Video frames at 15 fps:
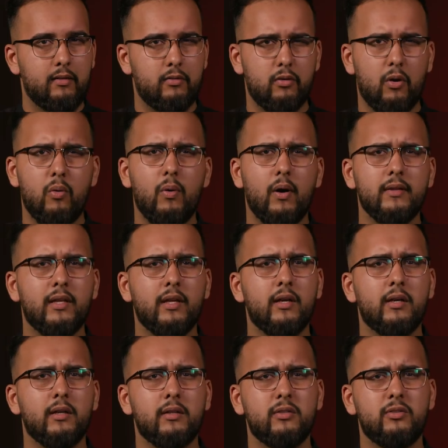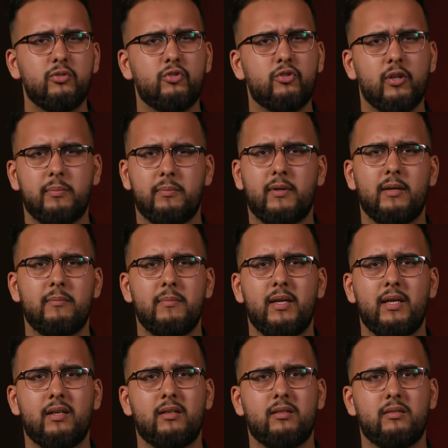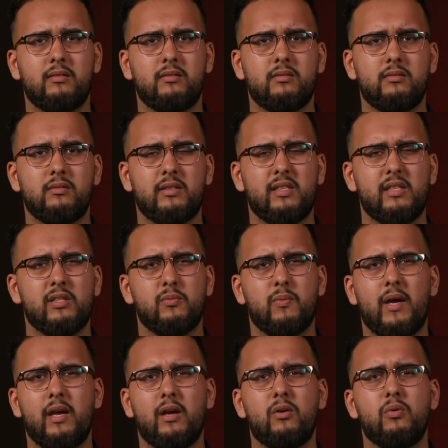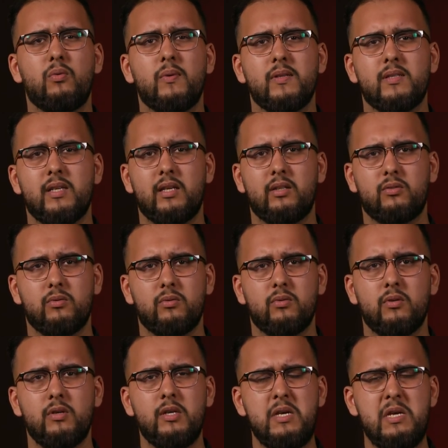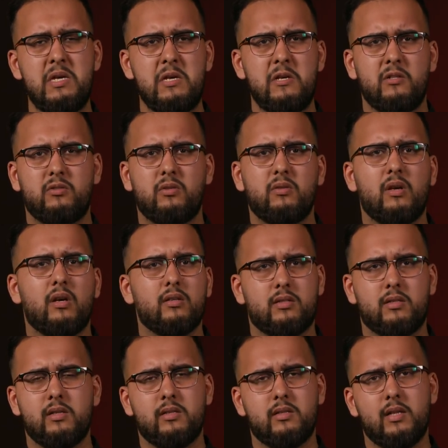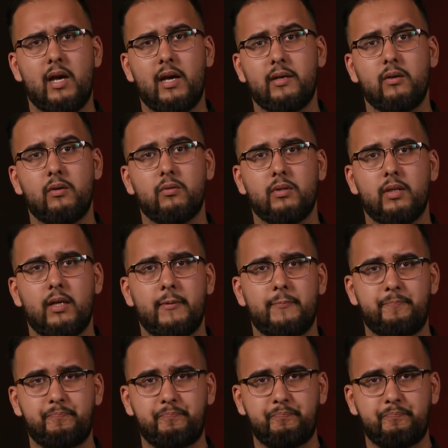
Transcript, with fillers: no other trip can make. This is why I always say to, to youngsters that I know that